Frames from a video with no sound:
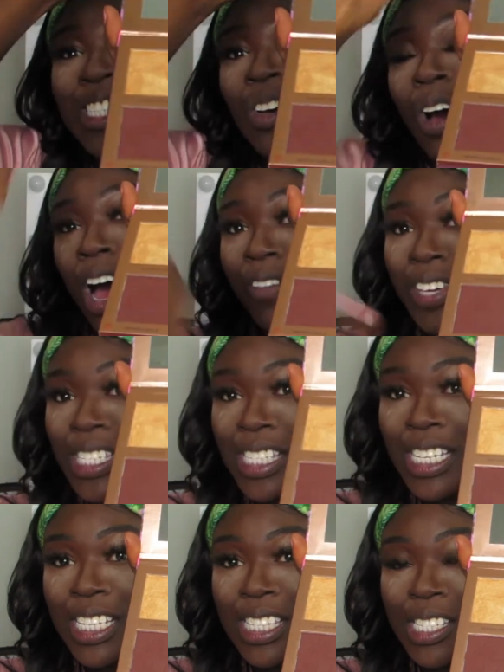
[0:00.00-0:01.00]
So
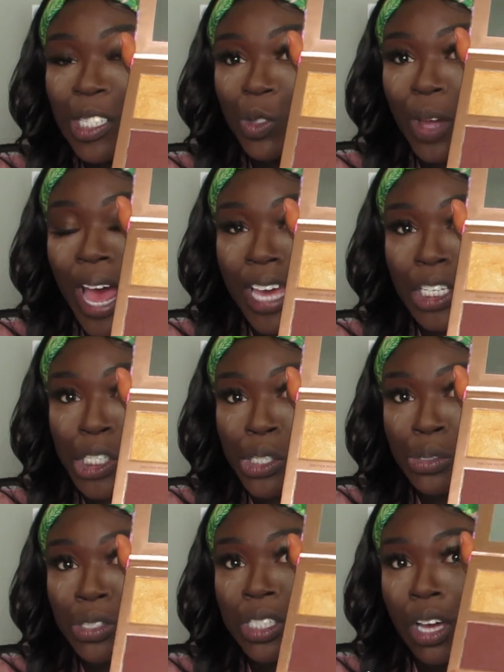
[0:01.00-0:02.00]
obviously this is what I
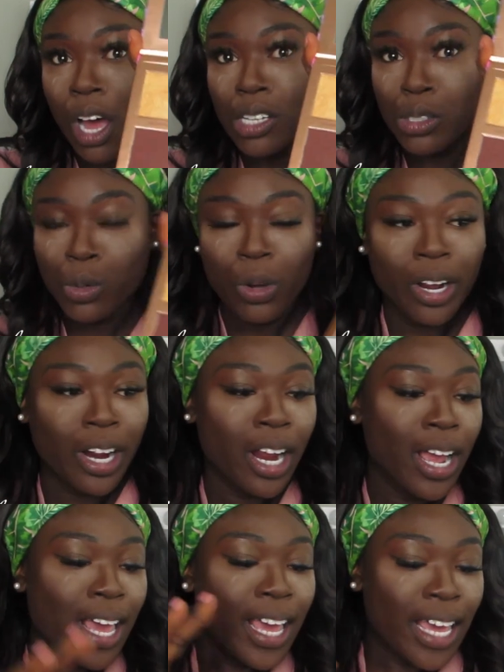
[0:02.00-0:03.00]
use to
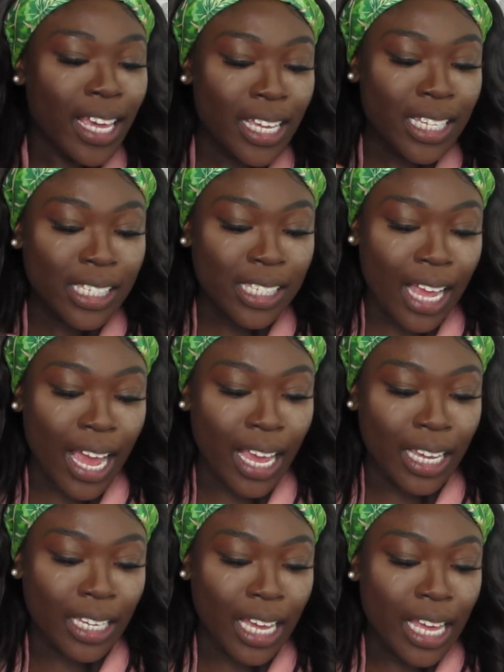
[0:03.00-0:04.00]
contour. It is
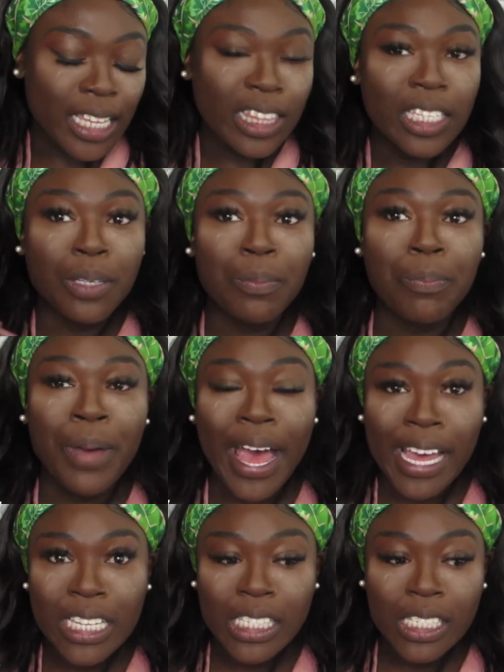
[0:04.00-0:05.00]
like the
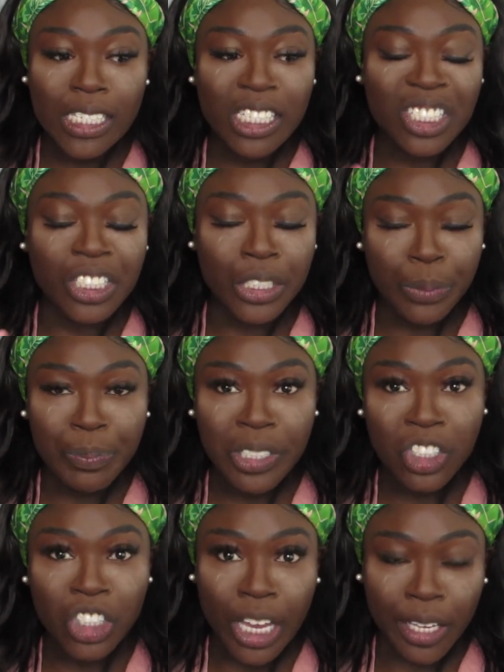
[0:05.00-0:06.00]
best deep
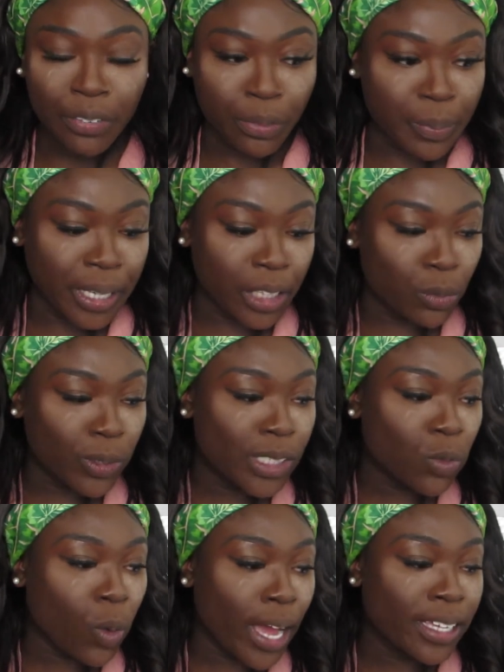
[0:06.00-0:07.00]
shade for me, and the
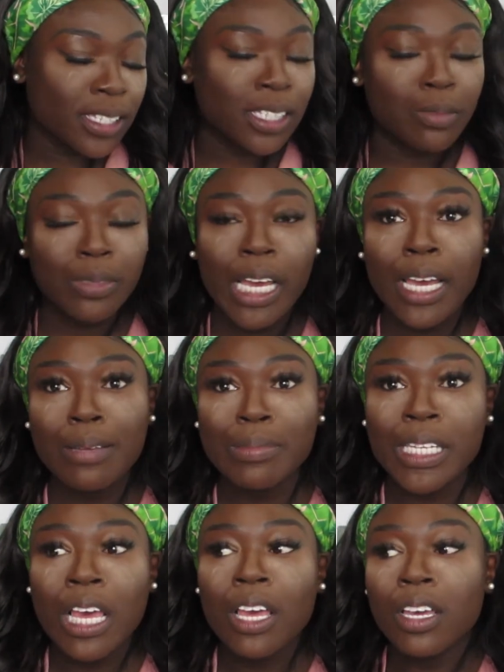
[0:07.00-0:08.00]
reason why is
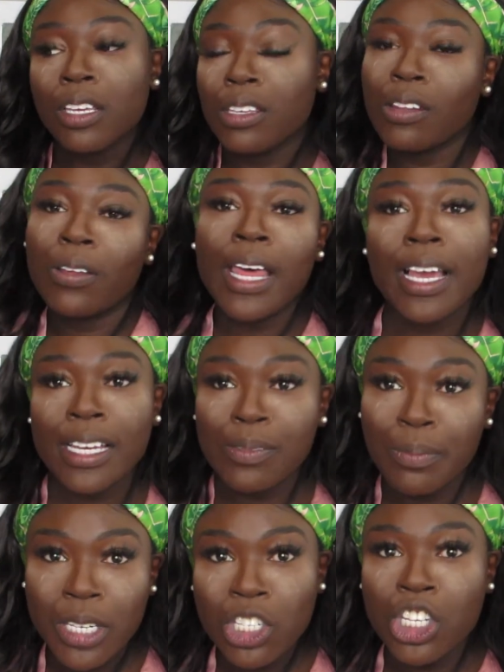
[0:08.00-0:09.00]
sometimes, you know, like I
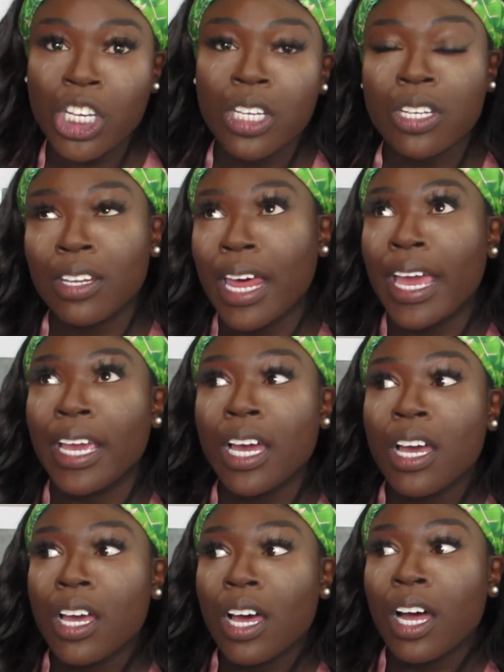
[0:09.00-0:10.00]
mentioned,
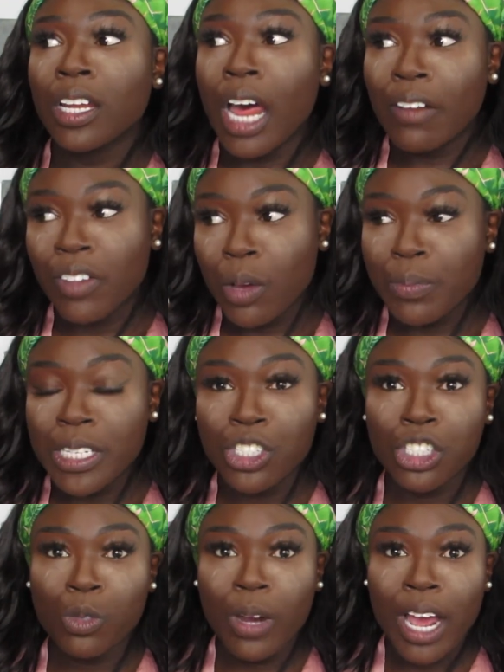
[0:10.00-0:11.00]
like a lot of companies
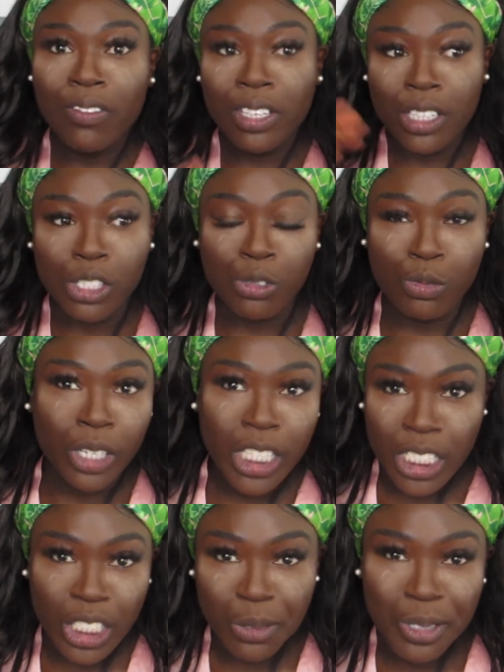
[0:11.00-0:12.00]
just want to have like this
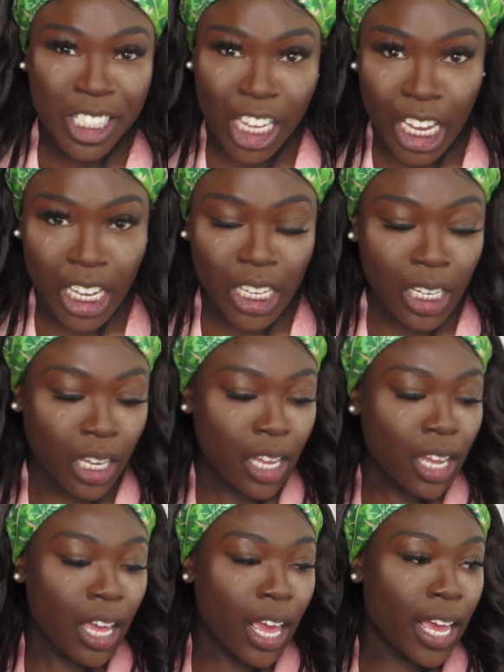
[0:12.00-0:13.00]
really deep shade,
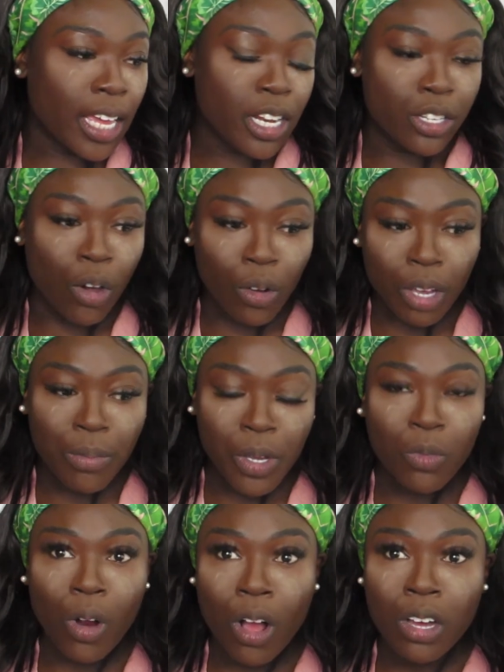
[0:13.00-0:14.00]
and don't get
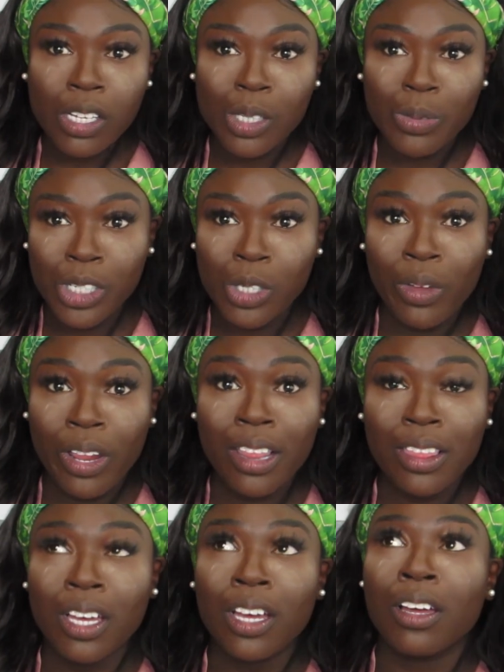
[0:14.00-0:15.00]
me wrong, especially with
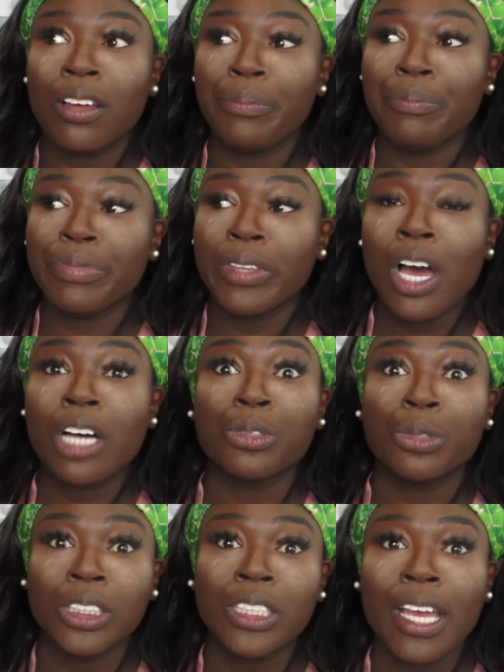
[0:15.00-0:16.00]
like the
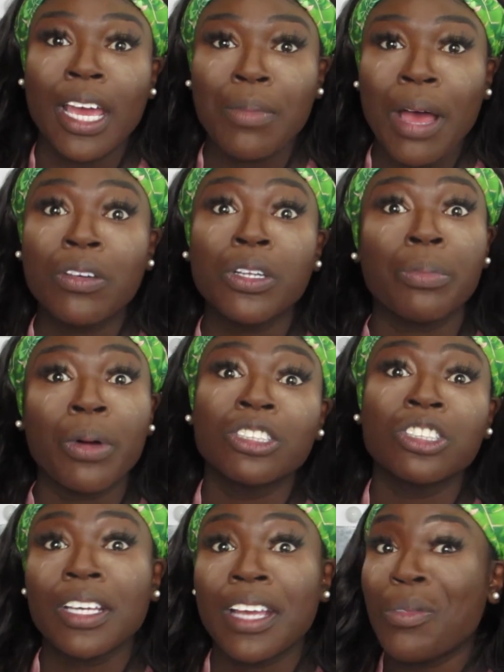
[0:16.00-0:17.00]
contours that came out and the
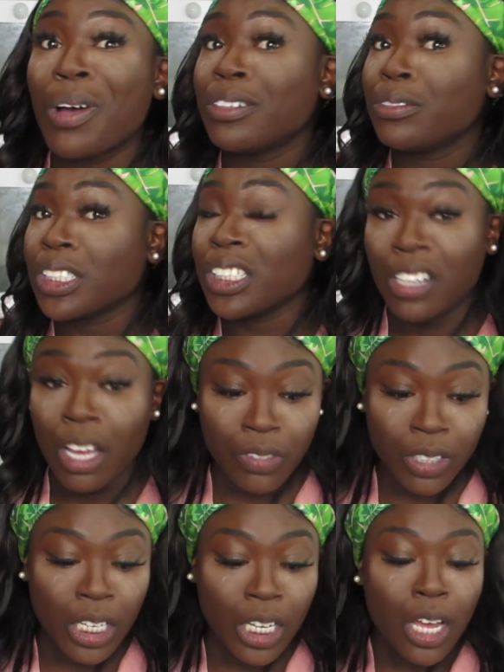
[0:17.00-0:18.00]
bronzers that came out, it was
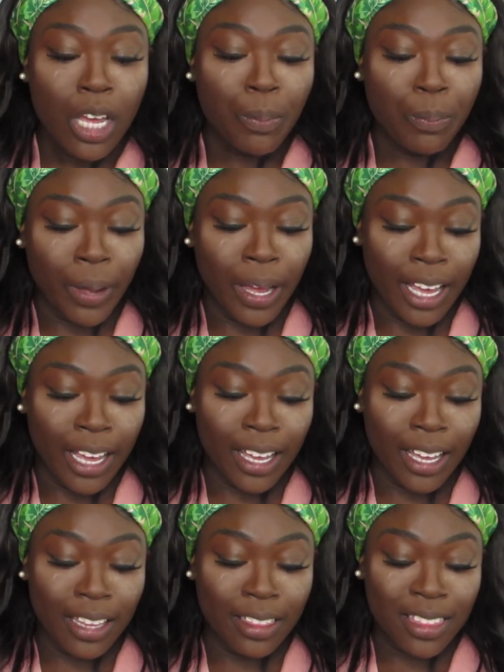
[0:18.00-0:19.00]
lovely,
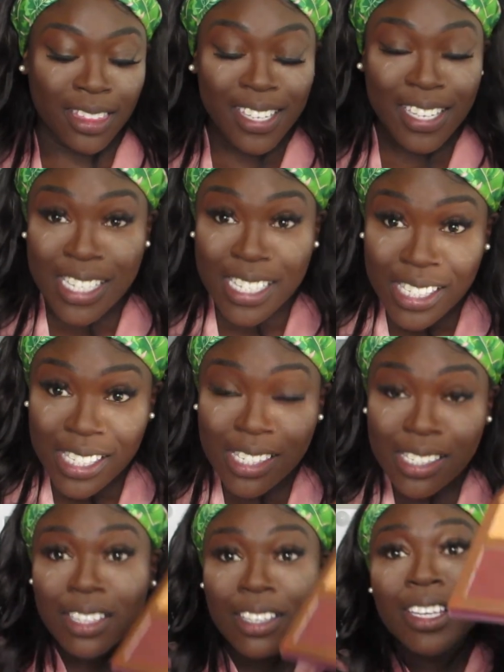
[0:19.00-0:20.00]
but
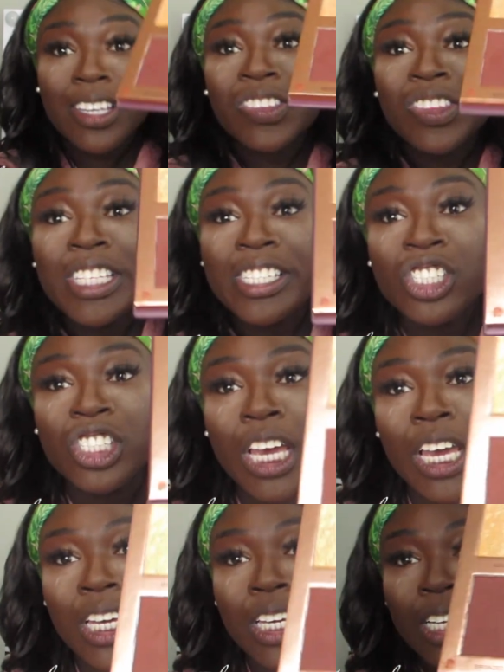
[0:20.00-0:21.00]
this
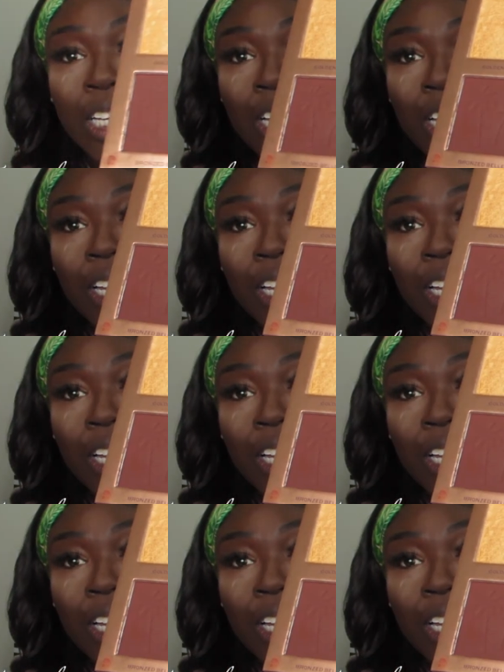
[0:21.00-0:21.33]
shade,